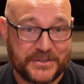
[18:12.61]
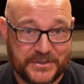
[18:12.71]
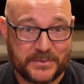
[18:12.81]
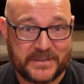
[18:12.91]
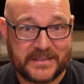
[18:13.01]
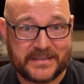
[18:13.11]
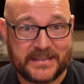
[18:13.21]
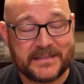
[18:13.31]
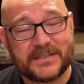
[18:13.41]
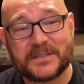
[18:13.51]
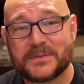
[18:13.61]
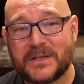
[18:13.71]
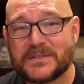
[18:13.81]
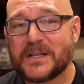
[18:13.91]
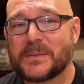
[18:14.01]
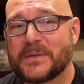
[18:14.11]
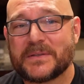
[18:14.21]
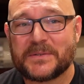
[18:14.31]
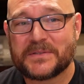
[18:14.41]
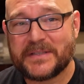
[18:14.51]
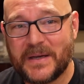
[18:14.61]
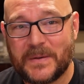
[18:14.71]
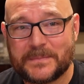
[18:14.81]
do with the Syn, so I'll talk about those now.